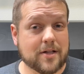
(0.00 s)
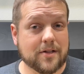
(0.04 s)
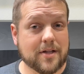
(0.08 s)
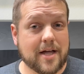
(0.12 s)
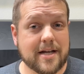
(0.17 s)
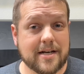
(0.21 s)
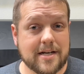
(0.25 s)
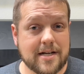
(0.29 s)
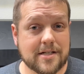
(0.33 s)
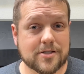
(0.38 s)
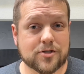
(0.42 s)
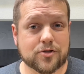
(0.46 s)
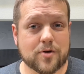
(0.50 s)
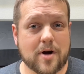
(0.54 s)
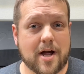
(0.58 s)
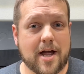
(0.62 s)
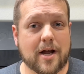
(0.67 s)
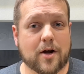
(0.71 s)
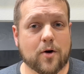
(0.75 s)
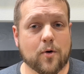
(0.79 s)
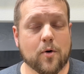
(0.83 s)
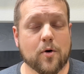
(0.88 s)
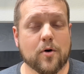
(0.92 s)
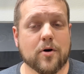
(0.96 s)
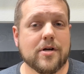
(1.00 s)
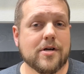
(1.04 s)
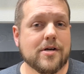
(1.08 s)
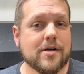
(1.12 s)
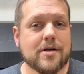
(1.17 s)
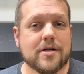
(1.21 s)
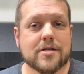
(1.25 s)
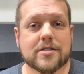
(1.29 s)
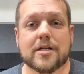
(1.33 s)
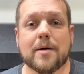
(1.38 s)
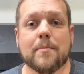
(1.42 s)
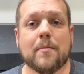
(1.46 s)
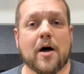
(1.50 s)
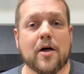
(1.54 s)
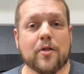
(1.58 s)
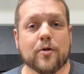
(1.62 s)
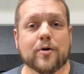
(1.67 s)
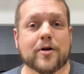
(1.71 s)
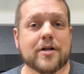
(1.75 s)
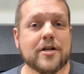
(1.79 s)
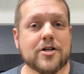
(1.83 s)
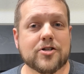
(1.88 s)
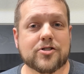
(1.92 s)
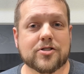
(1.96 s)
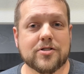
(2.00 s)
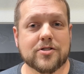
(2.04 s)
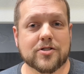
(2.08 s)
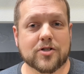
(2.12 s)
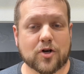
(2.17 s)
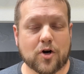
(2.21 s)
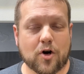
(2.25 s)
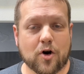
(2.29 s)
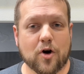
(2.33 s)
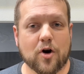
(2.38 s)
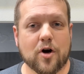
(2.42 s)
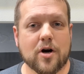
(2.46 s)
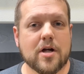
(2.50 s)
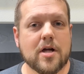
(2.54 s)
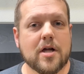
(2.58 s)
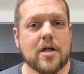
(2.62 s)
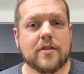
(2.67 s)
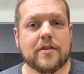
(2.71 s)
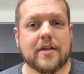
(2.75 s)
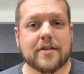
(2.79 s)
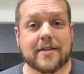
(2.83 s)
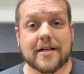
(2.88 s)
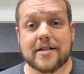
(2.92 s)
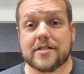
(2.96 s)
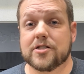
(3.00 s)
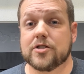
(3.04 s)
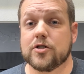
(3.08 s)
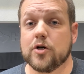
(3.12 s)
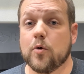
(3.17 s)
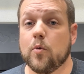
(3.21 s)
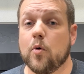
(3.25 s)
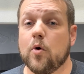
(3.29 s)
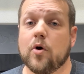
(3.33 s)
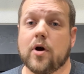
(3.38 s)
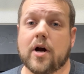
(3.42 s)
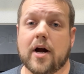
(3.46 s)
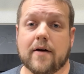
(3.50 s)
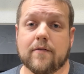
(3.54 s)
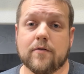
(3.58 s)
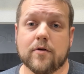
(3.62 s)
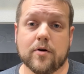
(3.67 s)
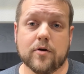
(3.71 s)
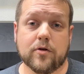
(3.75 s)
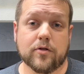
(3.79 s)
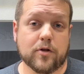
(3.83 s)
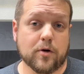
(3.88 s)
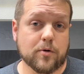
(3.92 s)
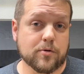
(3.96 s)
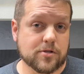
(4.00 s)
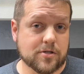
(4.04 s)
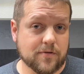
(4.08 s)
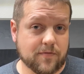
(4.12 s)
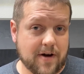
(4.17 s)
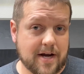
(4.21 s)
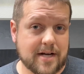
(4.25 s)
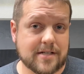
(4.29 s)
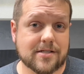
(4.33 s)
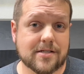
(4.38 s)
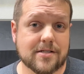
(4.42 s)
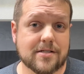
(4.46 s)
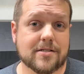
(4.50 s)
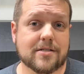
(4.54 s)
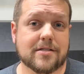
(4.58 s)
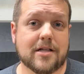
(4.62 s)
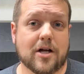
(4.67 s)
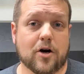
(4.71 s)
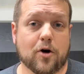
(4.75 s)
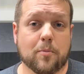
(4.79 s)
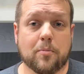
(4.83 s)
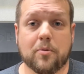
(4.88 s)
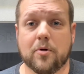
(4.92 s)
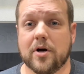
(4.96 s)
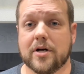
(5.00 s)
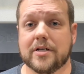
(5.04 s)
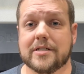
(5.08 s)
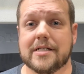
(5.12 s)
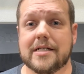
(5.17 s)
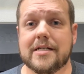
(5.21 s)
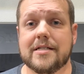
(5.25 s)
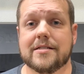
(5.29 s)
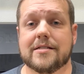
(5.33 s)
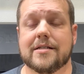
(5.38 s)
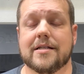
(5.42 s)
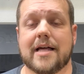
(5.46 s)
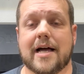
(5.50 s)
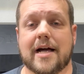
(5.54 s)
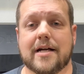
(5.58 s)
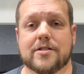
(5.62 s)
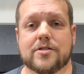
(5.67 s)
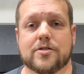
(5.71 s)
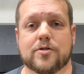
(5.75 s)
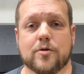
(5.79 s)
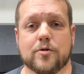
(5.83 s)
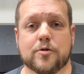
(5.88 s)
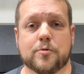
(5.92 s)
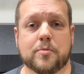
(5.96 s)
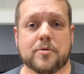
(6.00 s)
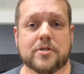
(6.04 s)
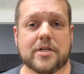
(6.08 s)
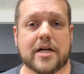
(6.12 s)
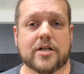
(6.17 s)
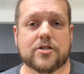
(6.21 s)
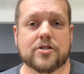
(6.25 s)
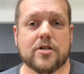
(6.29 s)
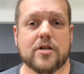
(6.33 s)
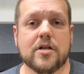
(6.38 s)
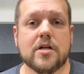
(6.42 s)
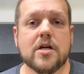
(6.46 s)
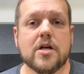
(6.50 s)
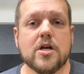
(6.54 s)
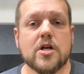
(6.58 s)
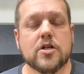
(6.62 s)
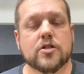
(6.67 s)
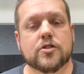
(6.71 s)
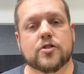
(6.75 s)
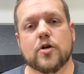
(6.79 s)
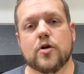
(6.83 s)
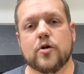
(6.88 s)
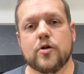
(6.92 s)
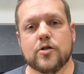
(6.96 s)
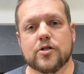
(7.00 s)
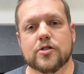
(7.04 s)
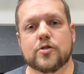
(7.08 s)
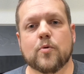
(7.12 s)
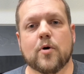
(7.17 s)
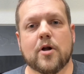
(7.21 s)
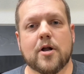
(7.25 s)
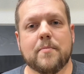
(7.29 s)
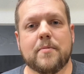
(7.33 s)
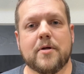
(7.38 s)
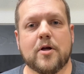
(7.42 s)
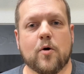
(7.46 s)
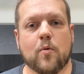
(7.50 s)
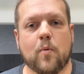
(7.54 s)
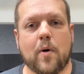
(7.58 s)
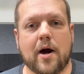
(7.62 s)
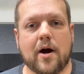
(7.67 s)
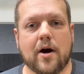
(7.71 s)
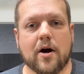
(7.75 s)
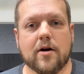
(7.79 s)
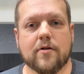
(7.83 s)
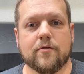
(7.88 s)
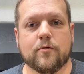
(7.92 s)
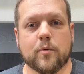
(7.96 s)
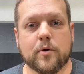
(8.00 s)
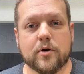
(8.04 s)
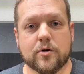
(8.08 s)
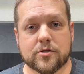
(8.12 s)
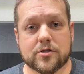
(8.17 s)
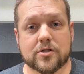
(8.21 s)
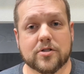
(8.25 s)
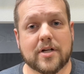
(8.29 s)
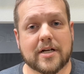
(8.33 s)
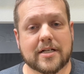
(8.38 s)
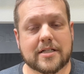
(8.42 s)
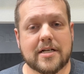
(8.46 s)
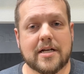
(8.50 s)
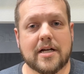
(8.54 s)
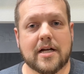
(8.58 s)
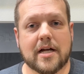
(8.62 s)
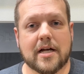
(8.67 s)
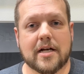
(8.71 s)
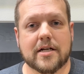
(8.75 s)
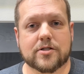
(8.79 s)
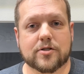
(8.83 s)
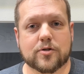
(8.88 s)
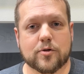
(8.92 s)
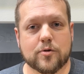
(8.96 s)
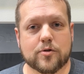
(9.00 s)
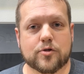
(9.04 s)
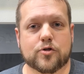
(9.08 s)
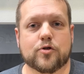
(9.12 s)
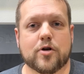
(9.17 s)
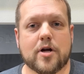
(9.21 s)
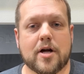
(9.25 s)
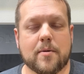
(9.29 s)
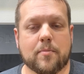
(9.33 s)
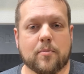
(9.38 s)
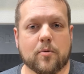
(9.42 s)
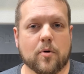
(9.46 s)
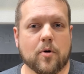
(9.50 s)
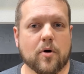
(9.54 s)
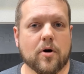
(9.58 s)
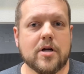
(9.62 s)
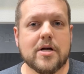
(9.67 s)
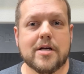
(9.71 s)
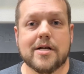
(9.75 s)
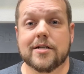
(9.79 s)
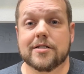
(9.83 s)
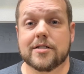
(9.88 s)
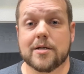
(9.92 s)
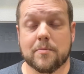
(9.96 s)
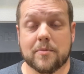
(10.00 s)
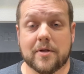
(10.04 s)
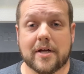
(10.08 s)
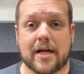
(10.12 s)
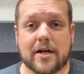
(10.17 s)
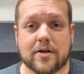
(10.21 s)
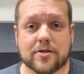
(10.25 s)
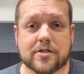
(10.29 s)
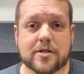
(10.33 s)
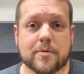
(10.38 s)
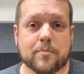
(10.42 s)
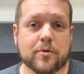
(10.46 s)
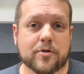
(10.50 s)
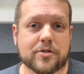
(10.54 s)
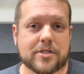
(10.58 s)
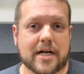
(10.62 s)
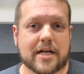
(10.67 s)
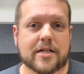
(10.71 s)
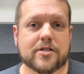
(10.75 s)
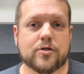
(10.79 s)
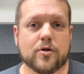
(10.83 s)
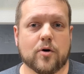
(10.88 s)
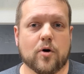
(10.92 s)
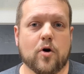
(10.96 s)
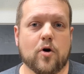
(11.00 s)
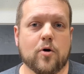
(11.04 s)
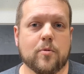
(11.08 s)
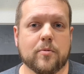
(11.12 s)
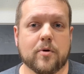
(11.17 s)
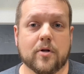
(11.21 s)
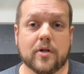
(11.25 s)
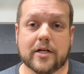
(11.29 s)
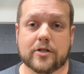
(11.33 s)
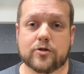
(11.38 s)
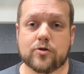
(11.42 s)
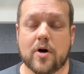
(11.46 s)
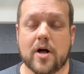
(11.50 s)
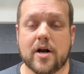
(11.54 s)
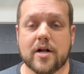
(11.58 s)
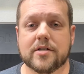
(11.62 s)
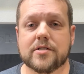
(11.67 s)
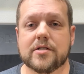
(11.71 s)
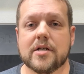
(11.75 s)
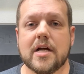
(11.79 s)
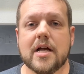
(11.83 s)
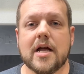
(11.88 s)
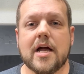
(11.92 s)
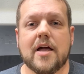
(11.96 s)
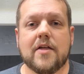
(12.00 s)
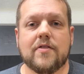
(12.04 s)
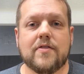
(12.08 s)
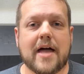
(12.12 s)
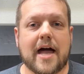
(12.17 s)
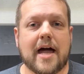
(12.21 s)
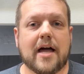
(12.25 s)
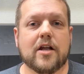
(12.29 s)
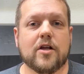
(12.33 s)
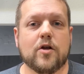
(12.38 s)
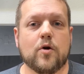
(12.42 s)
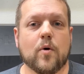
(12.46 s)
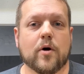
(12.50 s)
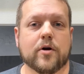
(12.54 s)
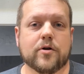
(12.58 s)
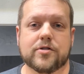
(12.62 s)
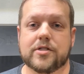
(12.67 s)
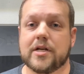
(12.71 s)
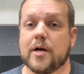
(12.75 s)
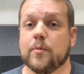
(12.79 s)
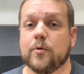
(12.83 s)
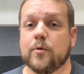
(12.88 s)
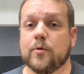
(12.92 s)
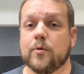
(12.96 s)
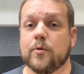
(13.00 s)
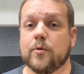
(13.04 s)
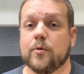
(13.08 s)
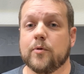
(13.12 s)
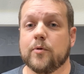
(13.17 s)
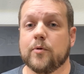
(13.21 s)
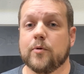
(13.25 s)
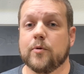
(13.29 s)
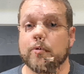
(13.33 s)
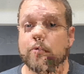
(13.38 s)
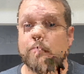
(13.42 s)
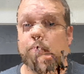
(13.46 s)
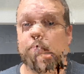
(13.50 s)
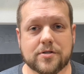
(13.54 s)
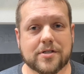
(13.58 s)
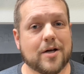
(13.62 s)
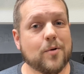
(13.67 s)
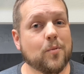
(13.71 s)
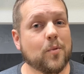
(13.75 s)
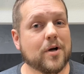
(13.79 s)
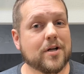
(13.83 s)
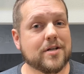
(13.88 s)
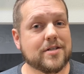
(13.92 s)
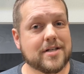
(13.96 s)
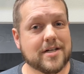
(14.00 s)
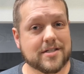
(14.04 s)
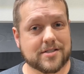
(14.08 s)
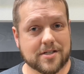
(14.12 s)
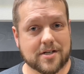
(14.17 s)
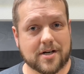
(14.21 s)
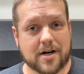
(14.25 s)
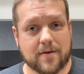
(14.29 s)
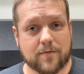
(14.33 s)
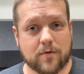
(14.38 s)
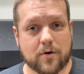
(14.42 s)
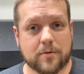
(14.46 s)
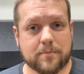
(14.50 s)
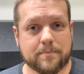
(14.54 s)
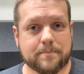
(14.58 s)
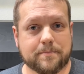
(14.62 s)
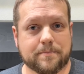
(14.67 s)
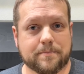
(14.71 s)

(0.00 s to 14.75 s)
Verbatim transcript: lightning strike or some other conditions occur that they still won't cover those devices that are plugged into that surge protection. So you just want to be aware of when you're selecting a surge strip or something else that protects your home electronics that you understand what the warranty covers and what it doesn't cover.